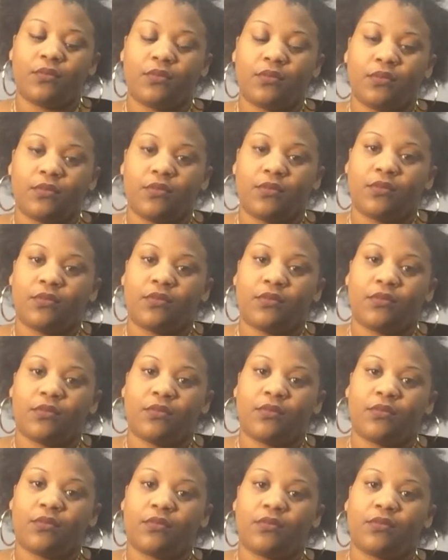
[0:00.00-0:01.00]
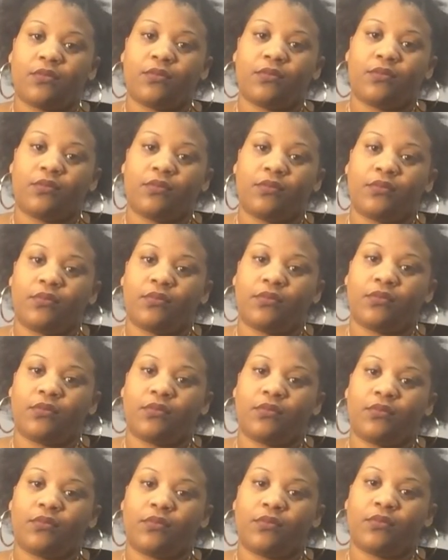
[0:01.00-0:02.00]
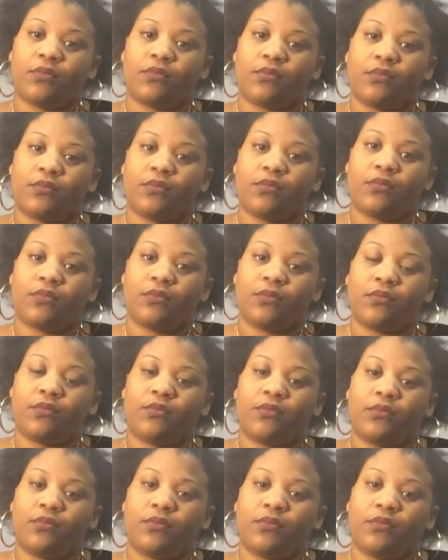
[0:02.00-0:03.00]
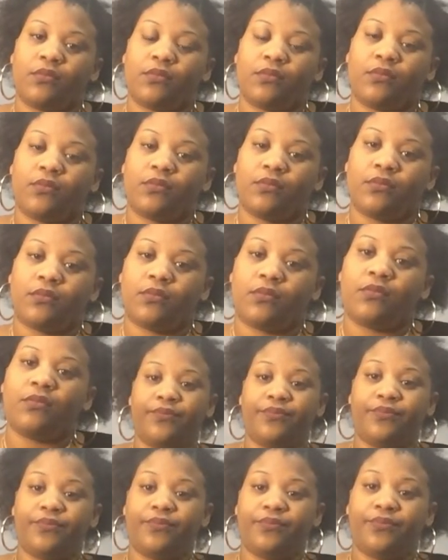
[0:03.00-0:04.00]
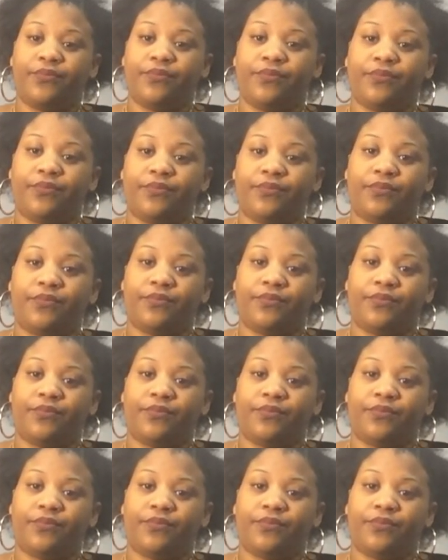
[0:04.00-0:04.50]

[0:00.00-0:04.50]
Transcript: This person isn't speaking.